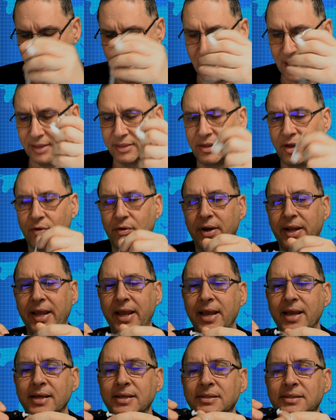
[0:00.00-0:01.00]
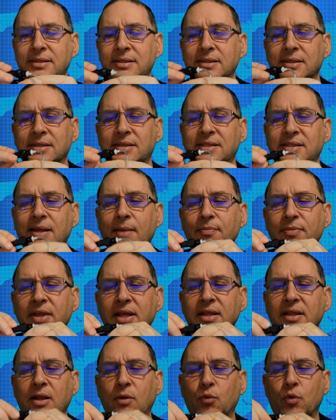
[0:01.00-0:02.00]
Uh, there is
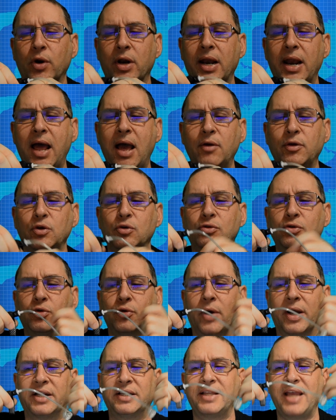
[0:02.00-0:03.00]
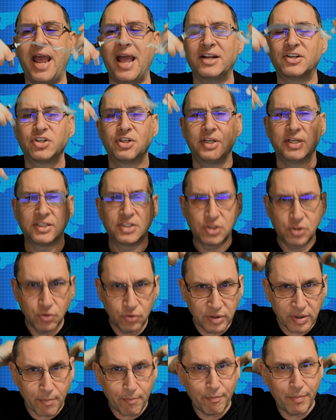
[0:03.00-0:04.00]
something that will allow you to attach this
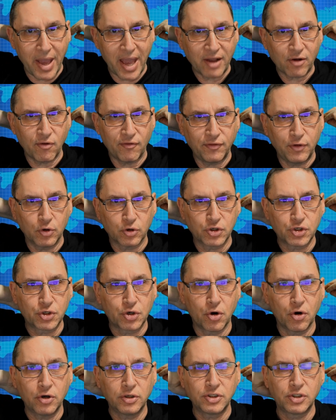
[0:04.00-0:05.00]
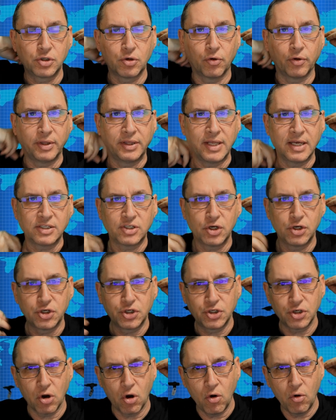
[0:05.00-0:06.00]
to the back of your shirt so it doesn't
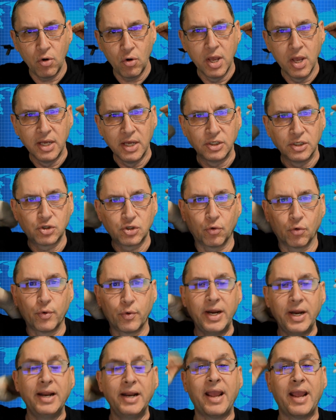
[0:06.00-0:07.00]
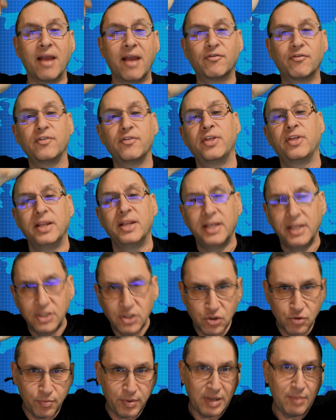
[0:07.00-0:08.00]
show. So really everything
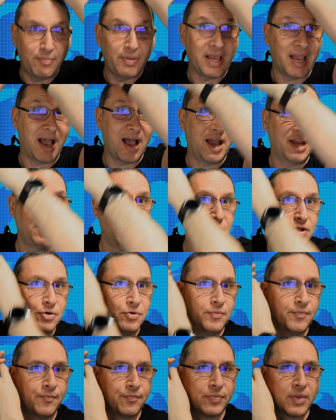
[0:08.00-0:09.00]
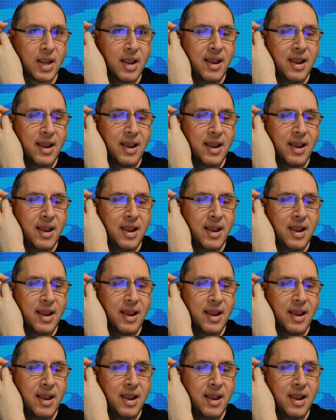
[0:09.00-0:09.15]
needs to be behind you.